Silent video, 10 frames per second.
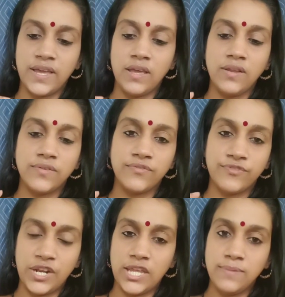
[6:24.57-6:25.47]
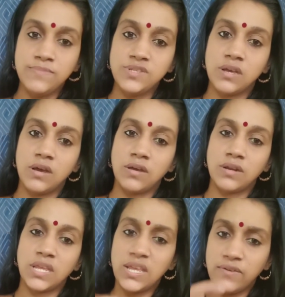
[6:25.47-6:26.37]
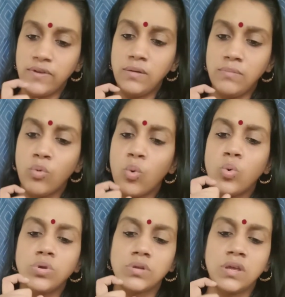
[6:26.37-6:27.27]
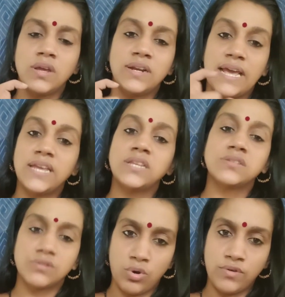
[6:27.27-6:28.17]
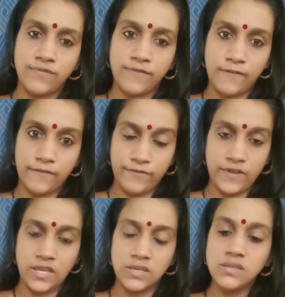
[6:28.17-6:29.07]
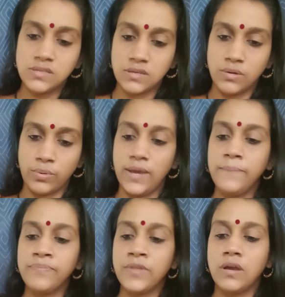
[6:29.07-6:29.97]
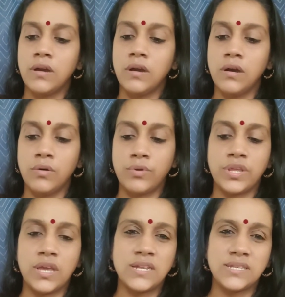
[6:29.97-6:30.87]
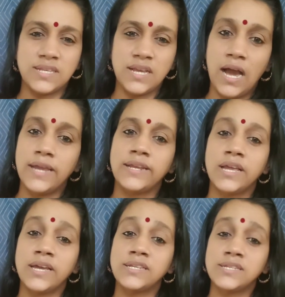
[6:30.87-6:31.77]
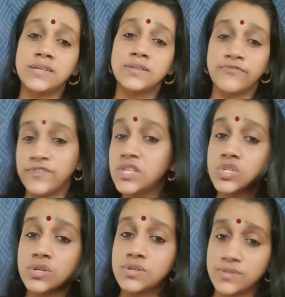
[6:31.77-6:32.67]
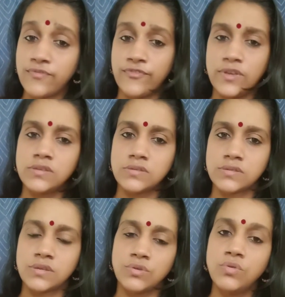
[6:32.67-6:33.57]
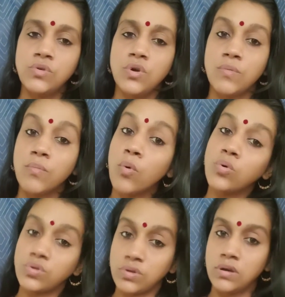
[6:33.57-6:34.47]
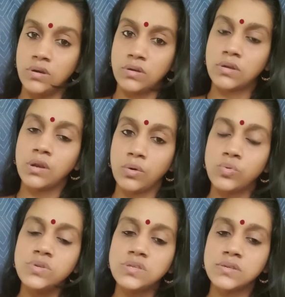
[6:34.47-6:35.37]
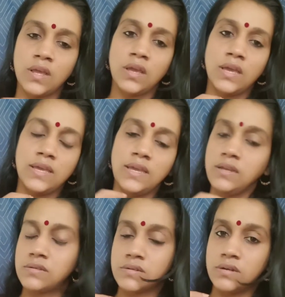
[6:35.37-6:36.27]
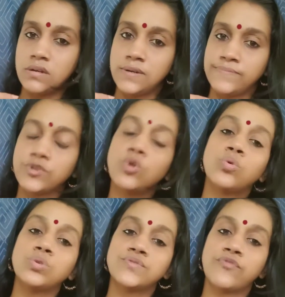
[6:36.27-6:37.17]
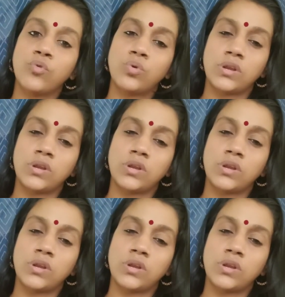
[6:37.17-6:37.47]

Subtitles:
the frames are even more tighter on face. Okay, or you can say highlighting the features of face, more close. Goes for,